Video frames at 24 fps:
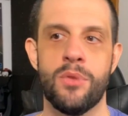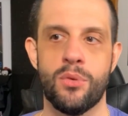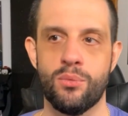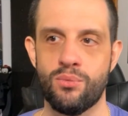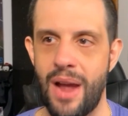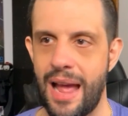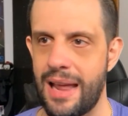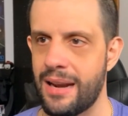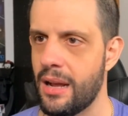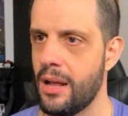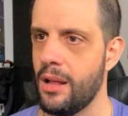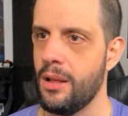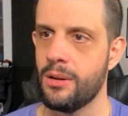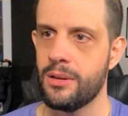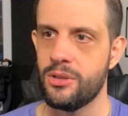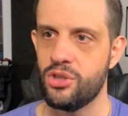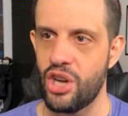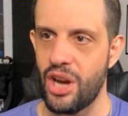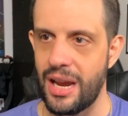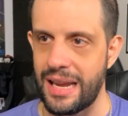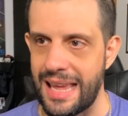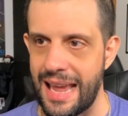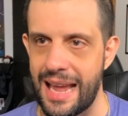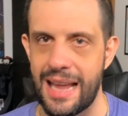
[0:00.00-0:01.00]
Red Hulk,
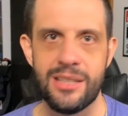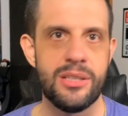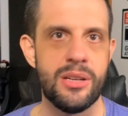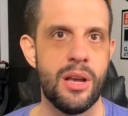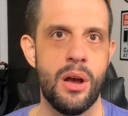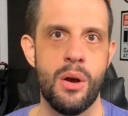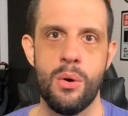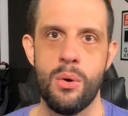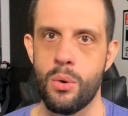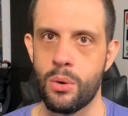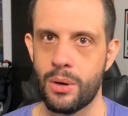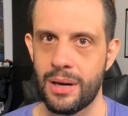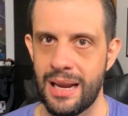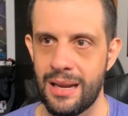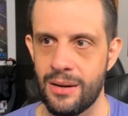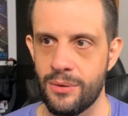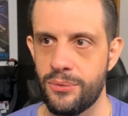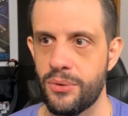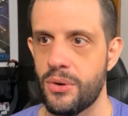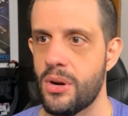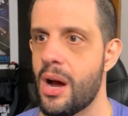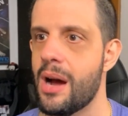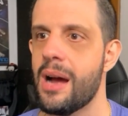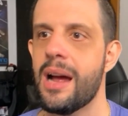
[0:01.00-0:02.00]
Giganto, or
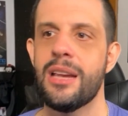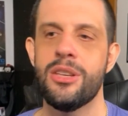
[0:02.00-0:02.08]
Infinite.